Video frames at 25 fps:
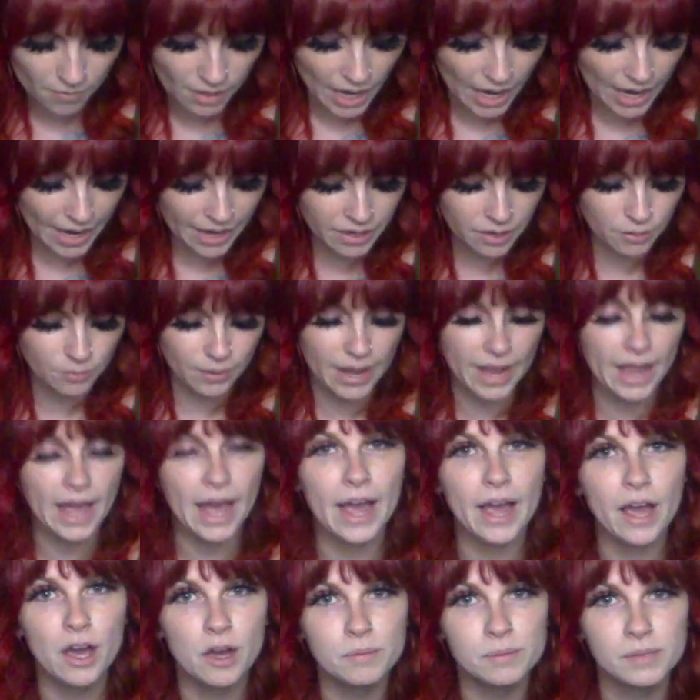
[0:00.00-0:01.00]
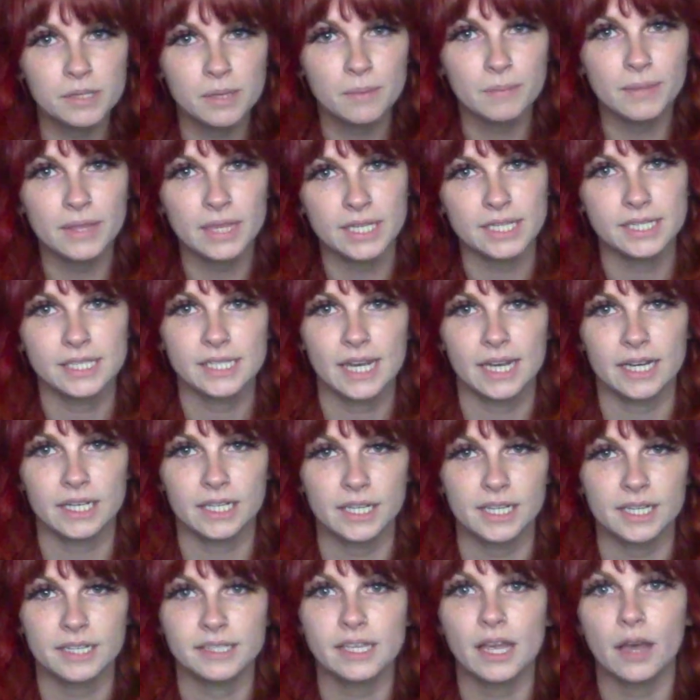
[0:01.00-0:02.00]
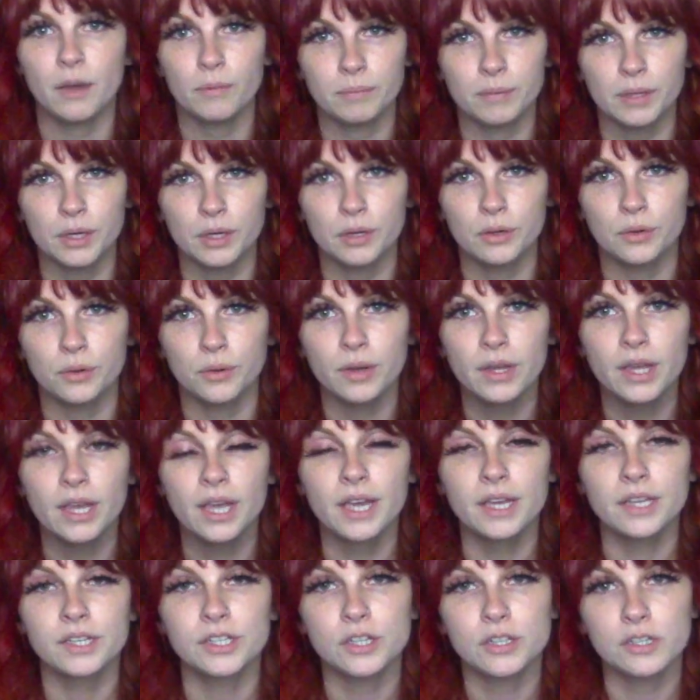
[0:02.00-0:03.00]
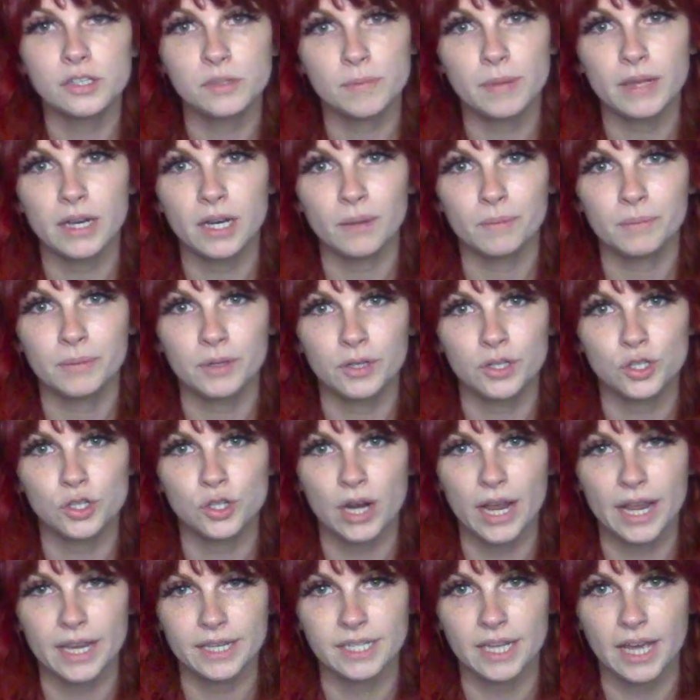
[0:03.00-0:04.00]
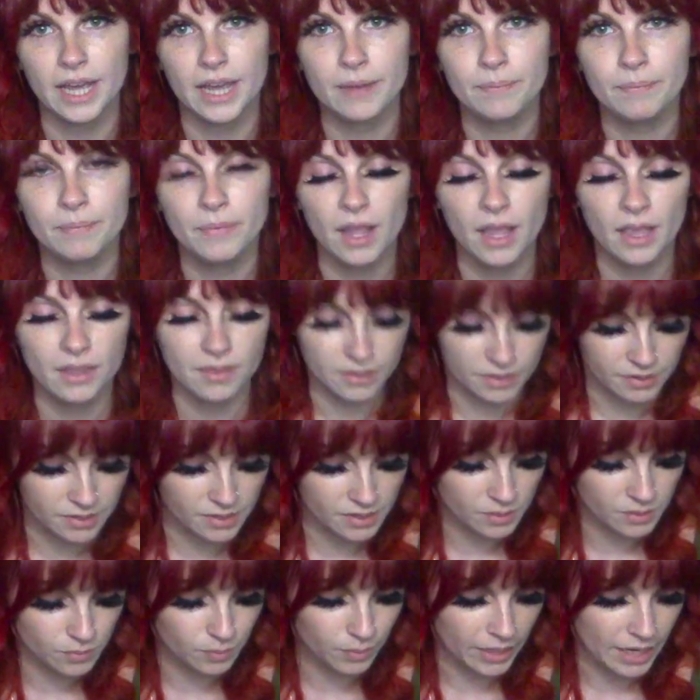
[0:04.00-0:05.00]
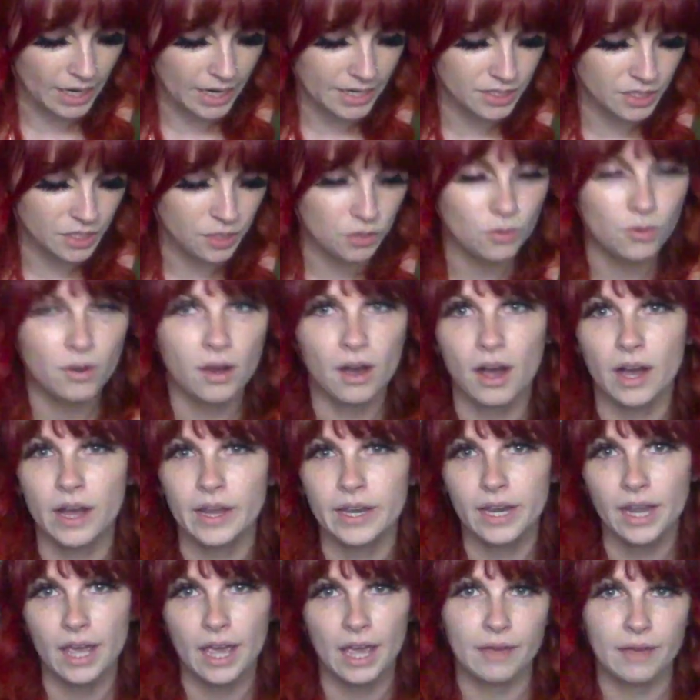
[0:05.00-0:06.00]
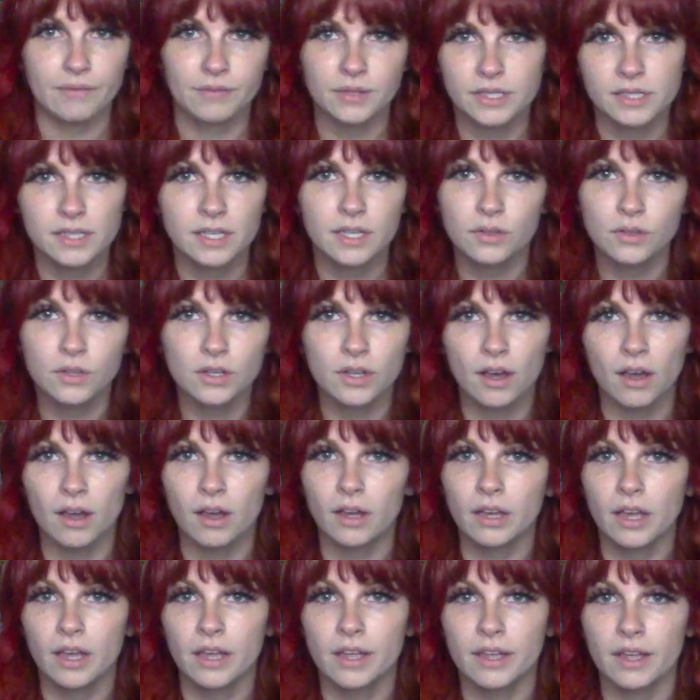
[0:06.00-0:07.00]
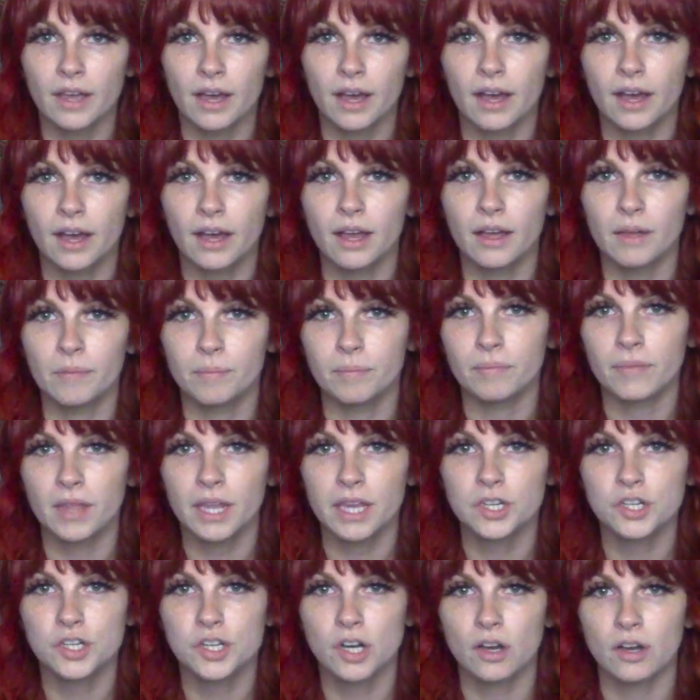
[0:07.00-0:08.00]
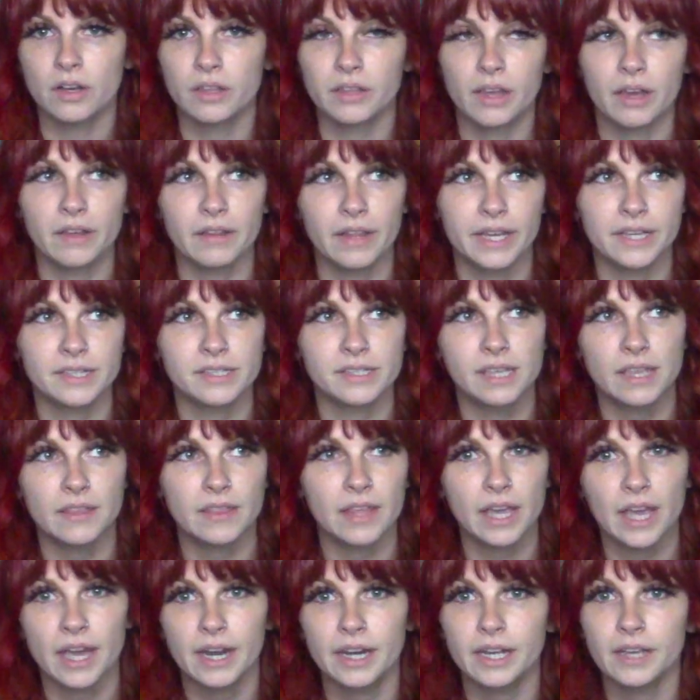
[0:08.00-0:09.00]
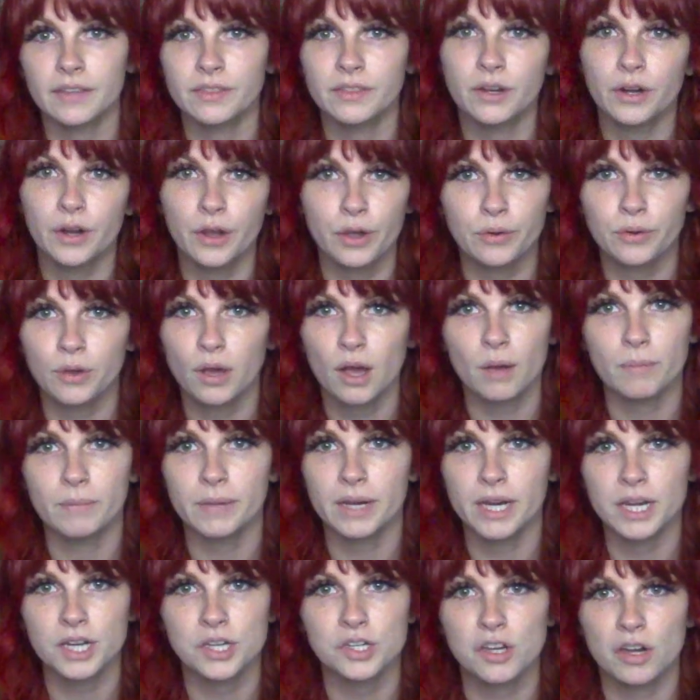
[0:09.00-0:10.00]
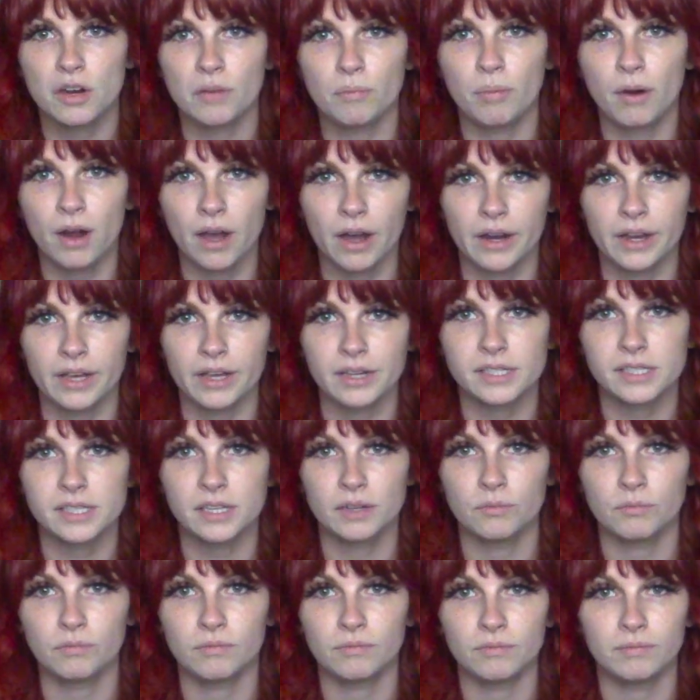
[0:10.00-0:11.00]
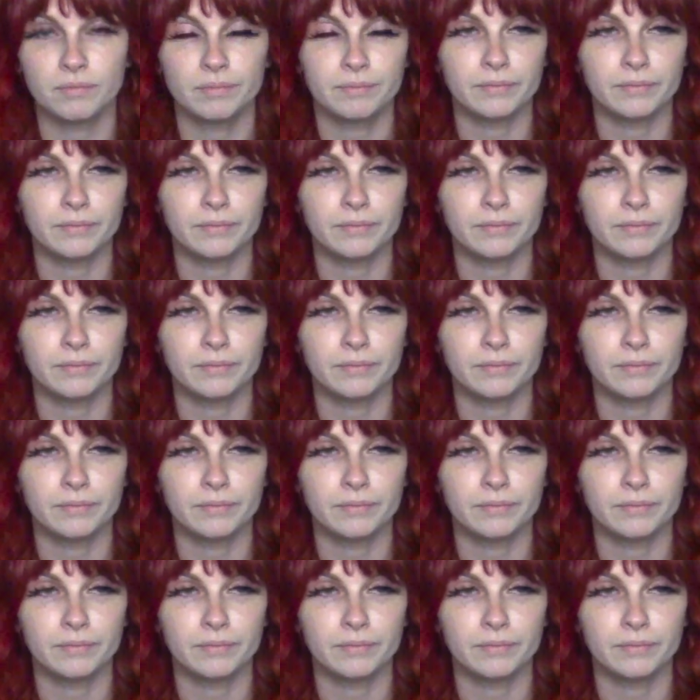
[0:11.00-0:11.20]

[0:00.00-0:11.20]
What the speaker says: anyway, I hope some of these techniques help you to speed up your dry time. This is what I do on every single dog. Each dog, like I said, they kind of get their own combination of products and